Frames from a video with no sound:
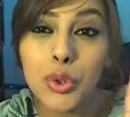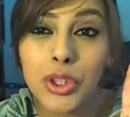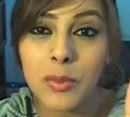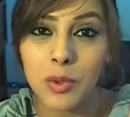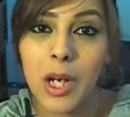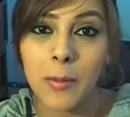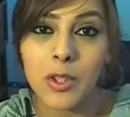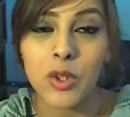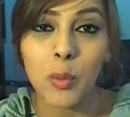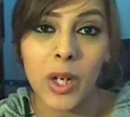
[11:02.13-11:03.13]

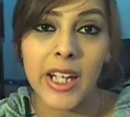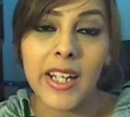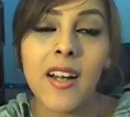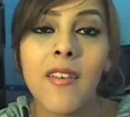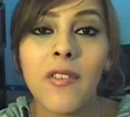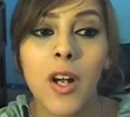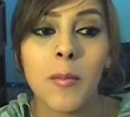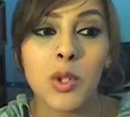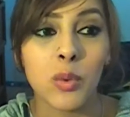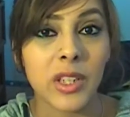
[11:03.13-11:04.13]
subscribers away
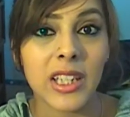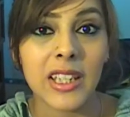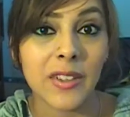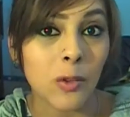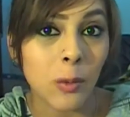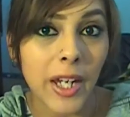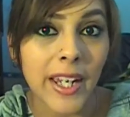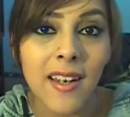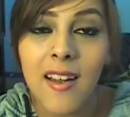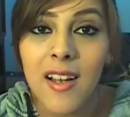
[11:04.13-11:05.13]
from doing a
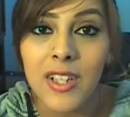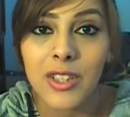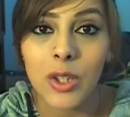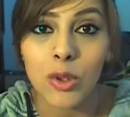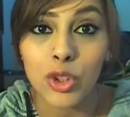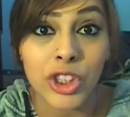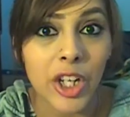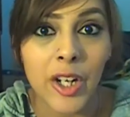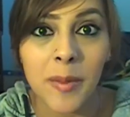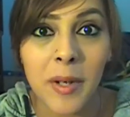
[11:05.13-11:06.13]
giveaway, so
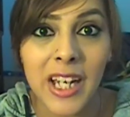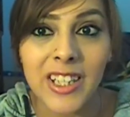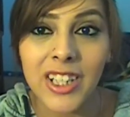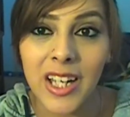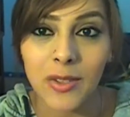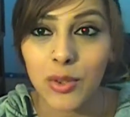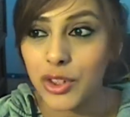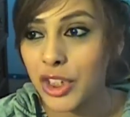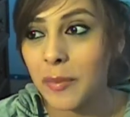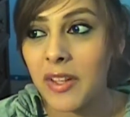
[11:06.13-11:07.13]
share my channel,
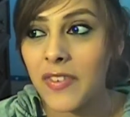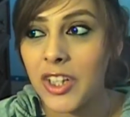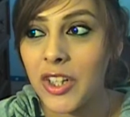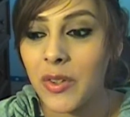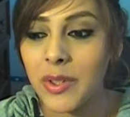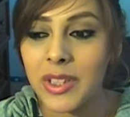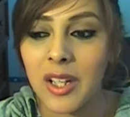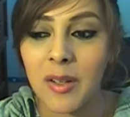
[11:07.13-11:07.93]
share my videos,